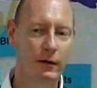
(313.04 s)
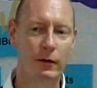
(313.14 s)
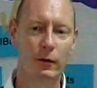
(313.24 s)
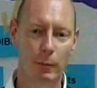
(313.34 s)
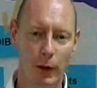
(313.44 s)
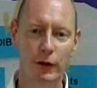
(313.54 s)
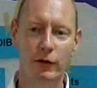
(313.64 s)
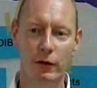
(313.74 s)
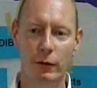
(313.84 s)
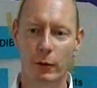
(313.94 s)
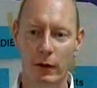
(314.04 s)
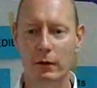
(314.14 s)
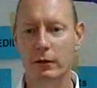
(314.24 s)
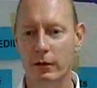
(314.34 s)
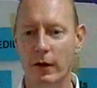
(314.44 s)
Do you monitor your work,
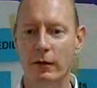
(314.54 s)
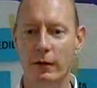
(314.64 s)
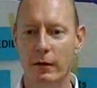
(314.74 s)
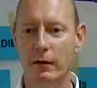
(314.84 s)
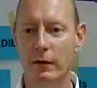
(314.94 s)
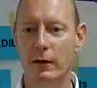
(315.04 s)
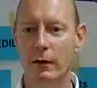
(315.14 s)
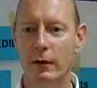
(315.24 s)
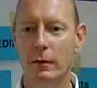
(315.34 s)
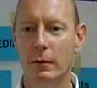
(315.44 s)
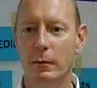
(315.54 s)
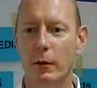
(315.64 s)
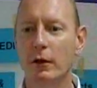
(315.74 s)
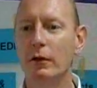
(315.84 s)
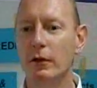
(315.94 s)
success? You
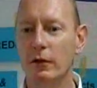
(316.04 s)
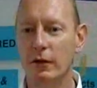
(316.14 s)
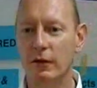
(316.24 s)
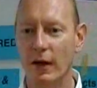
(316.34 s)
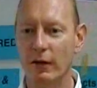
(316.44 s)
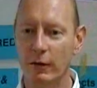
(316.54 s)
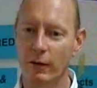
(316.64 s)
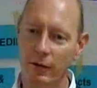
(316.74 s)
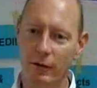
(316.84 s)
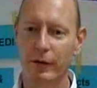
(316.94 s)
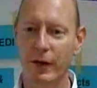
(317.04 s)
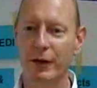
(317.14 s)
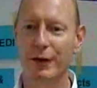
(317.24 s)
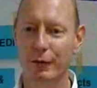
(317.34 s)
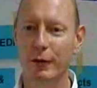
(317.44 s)
monitor the success or the
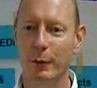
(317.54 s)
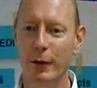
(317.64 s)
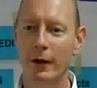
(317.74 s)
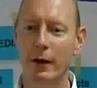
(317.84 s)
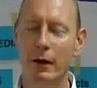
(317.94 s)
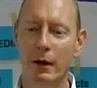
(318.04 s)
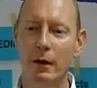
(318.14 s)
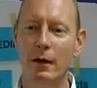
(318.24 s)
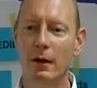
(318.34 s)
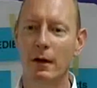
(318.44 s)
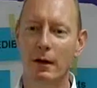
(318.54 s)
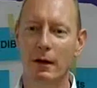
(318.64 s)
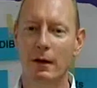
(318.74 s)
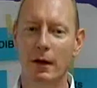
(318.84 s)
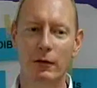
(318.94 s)
failure of your work.
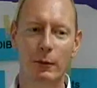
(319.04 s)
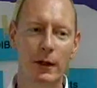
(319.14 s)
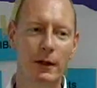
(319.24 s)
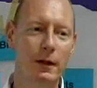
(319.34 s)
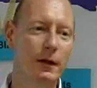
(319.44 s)
That's one.